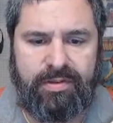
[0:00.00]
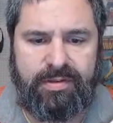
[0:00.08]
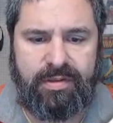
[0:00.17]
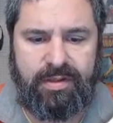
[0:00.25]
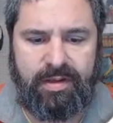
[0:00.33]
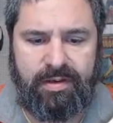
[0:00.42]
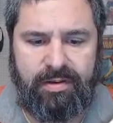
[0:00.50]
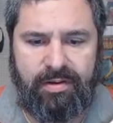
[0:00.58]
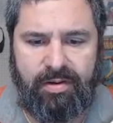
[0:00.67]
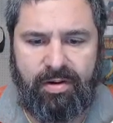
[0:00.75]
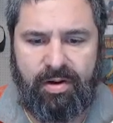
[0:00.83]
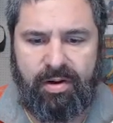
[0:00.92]
that
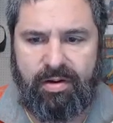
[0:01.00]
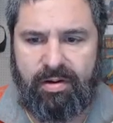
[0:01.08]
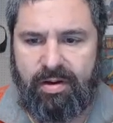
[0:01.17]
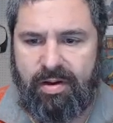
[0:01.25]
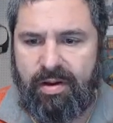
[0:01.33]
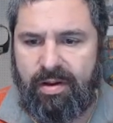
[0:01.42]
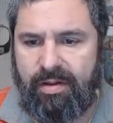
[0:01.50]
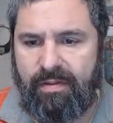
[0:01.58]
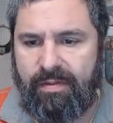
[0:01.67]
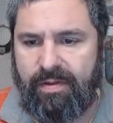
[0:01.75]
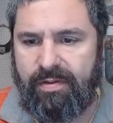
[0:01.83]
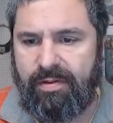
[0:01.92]
there are
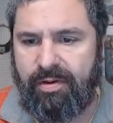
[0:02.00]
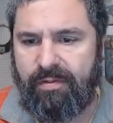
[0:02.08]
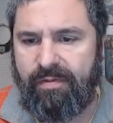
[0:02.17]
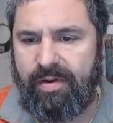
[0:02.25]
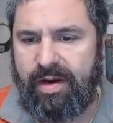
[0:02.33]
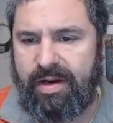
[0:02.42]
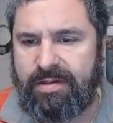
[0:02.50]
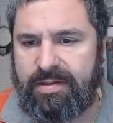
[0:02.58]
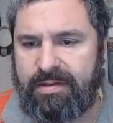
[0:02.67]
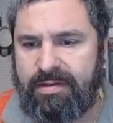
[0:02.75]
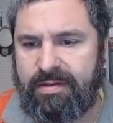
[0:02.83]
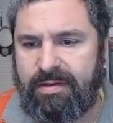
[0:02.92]

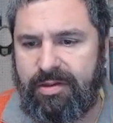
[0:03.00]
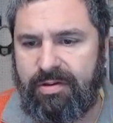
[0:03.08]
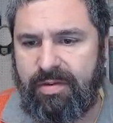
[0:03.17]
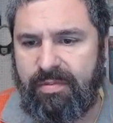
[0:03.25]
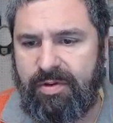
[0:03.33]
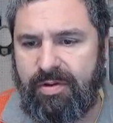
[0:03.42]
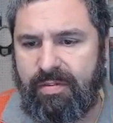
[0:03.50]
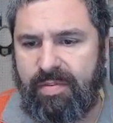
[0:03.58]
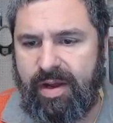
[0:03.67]
FreeNASs. You can buy